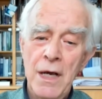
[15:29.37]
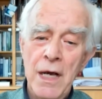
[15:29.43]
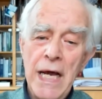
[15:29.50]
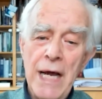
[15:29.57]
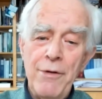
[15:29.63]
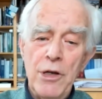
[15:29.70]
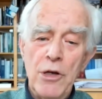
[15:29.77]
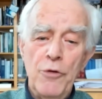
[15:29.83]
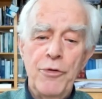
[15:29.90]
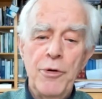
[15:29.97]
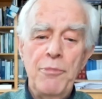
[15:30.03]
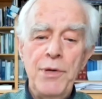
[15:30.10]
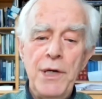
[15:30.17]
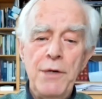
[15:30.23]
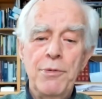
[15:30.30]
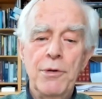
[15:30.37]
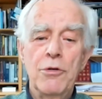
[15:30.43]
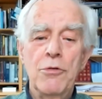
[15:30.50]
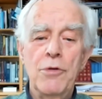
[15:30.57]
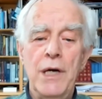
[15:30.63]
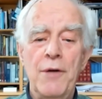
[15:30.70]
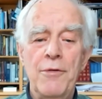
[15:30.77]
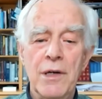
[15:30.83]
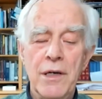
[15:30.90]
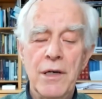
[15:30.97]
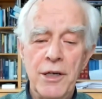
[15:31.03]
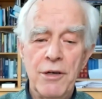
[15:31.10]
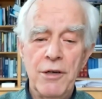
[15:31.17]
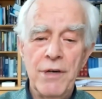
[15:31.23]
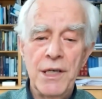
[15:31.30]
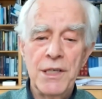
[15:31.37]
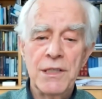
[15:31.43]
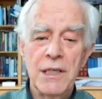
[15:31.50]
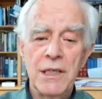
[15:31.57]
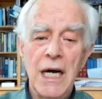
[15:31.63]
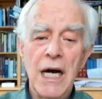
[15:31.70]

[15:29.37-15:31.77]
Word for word: And we know from people who have a cardiac arrest